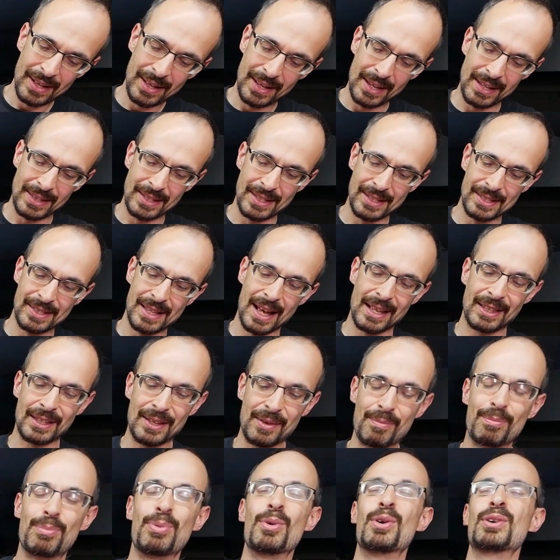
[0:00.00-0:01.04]
It is not
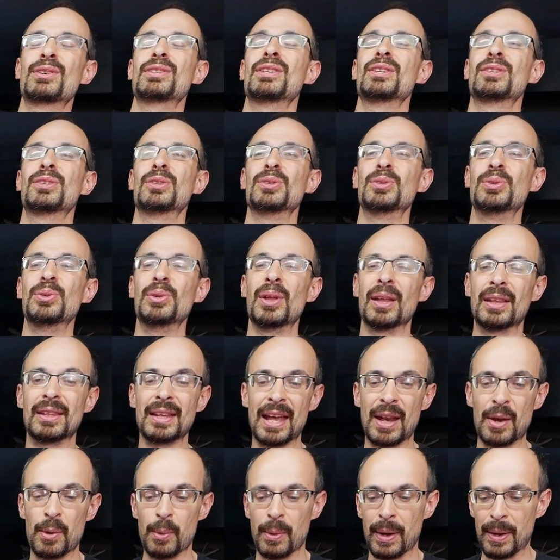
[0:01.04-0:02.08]
important to do that
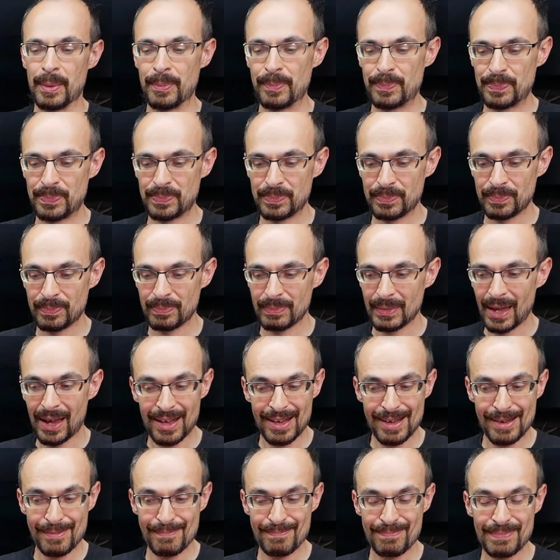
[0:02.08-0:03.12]
anyway.
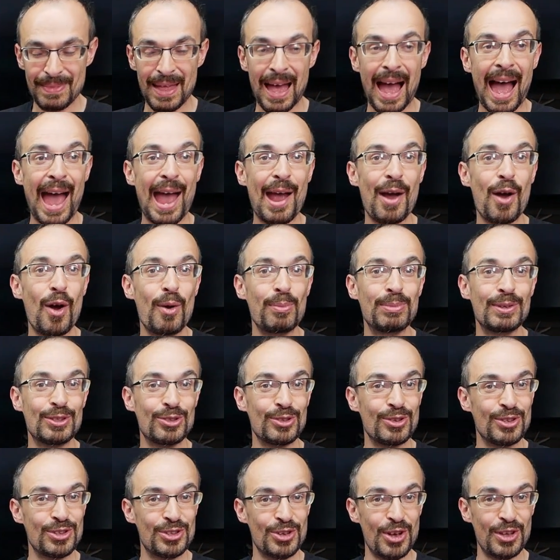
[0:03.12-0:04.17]
I hope that
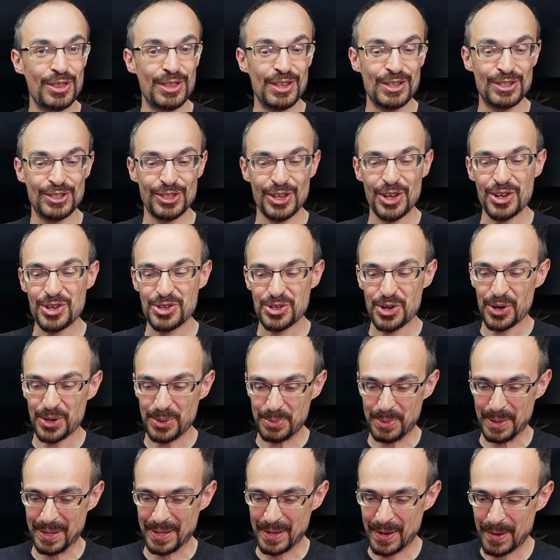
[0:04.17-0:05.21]
you enjoyed this
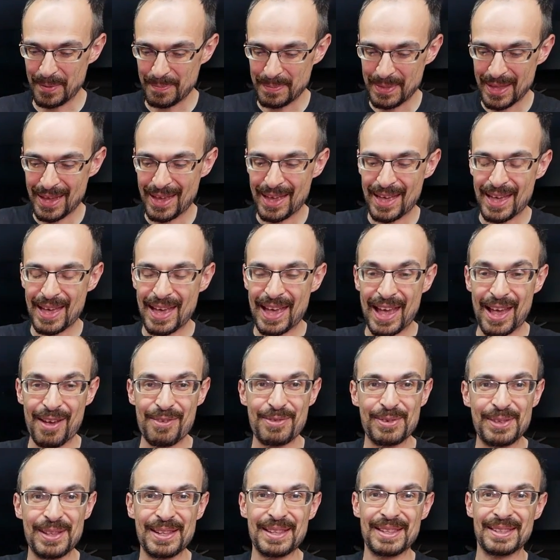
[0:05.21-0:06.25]
short video.
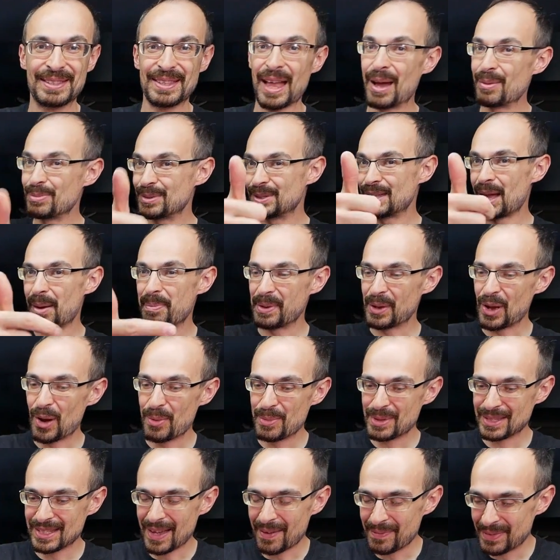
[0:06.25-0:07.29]
If you did, thumbs up and
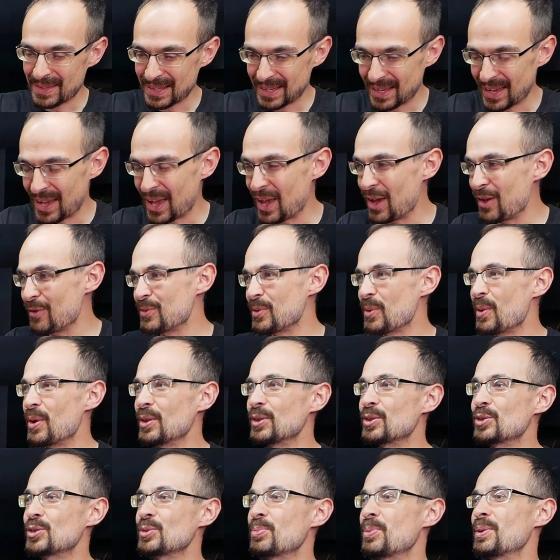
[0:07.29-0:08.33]
comment something. If you
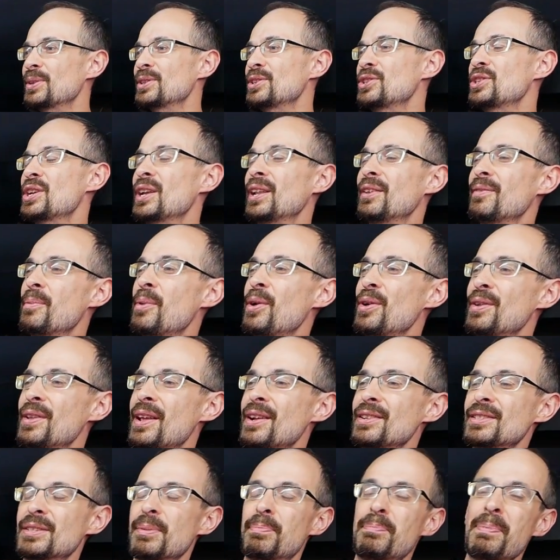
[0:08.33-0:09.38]
want to support this channel more,
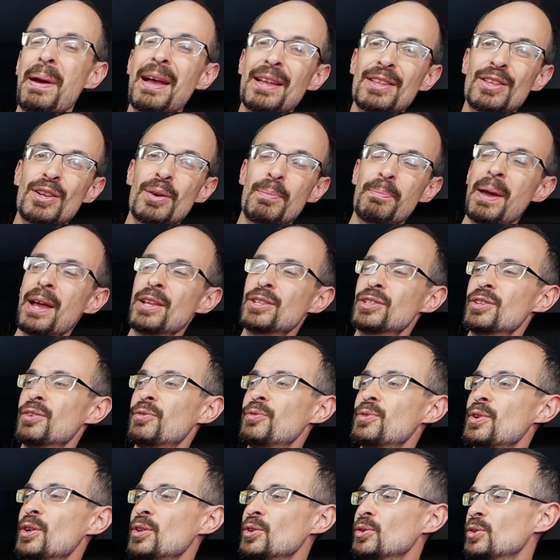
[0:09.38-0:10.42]
there's a Patreon page.
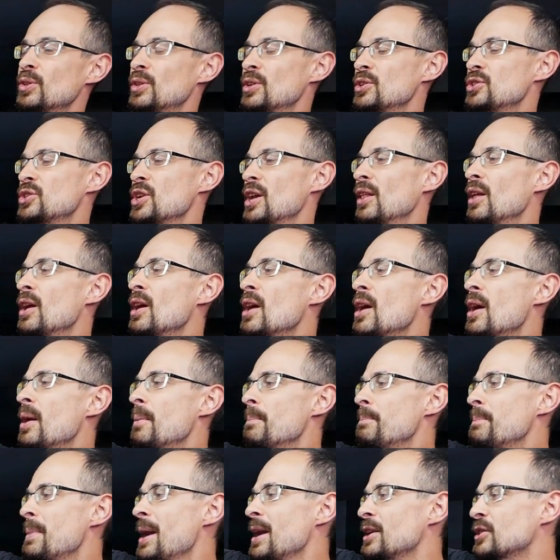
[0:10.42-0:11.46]
If you're new to this channel,
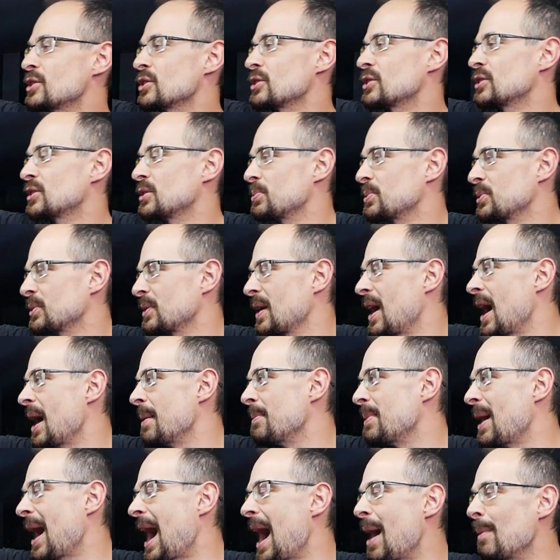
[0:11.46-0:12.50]
make sure to
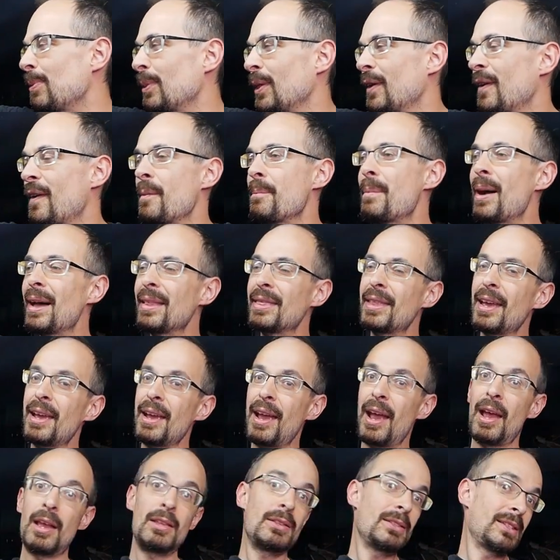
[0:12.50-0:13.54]
subscribe. I upload on
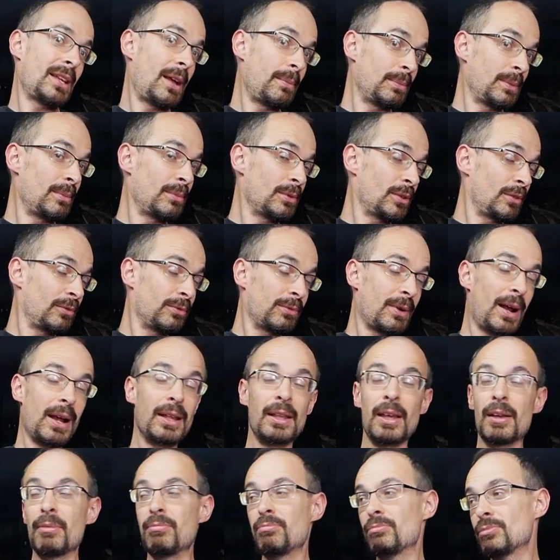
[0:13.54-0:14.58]
Monday and sometimes on
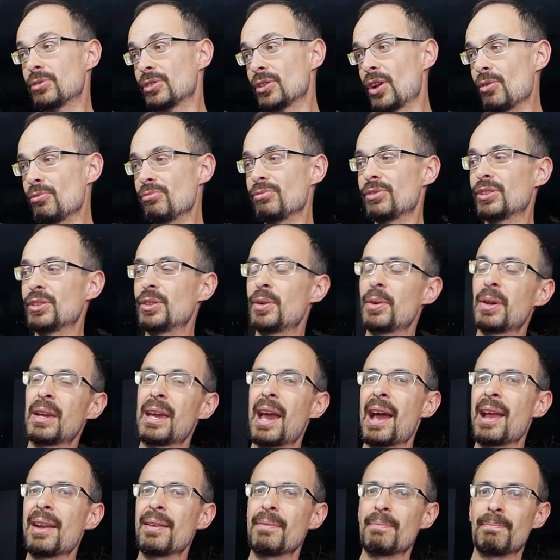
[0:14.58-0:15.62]
Friday. So see you
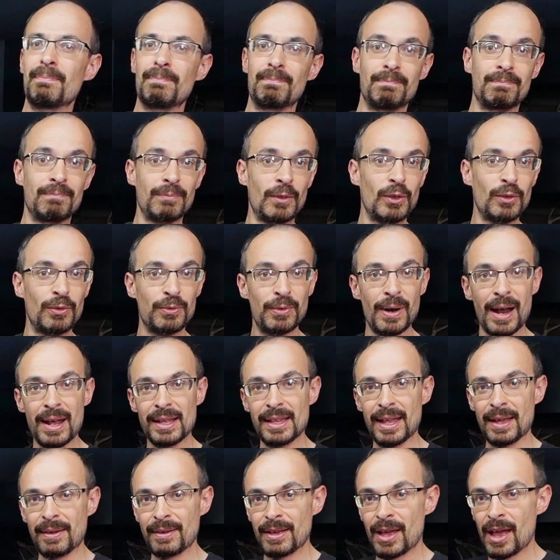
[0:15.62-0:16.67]
again on
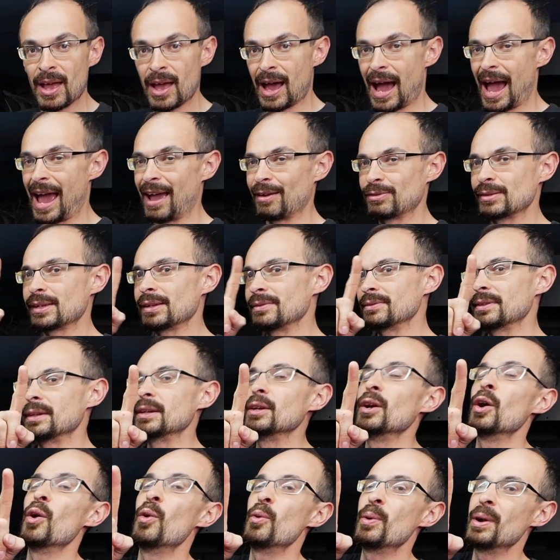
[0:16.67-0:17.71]
Friday. I have
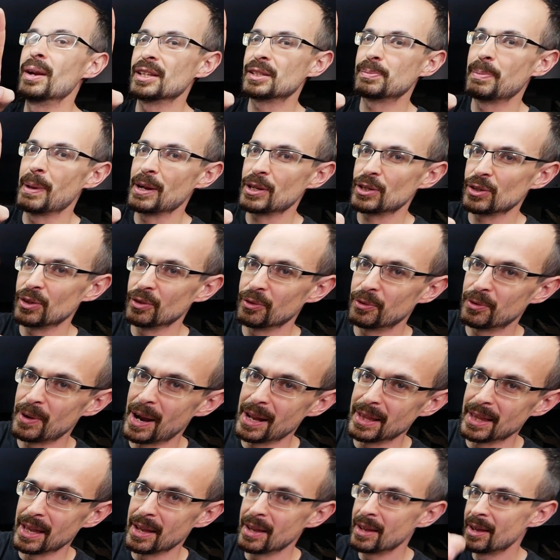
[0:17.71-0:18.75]
something really special on
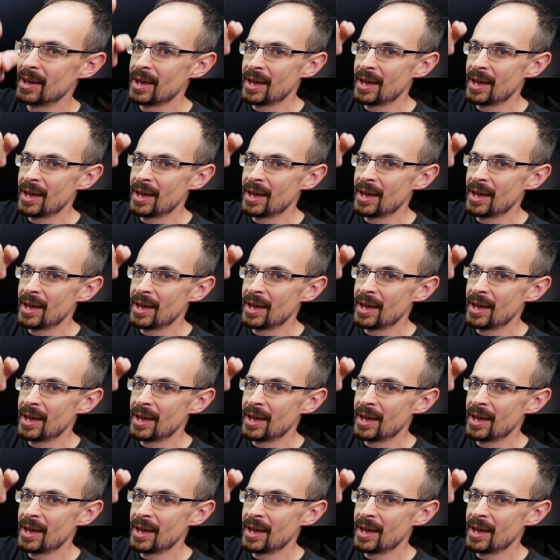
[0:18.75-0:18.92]
Friday.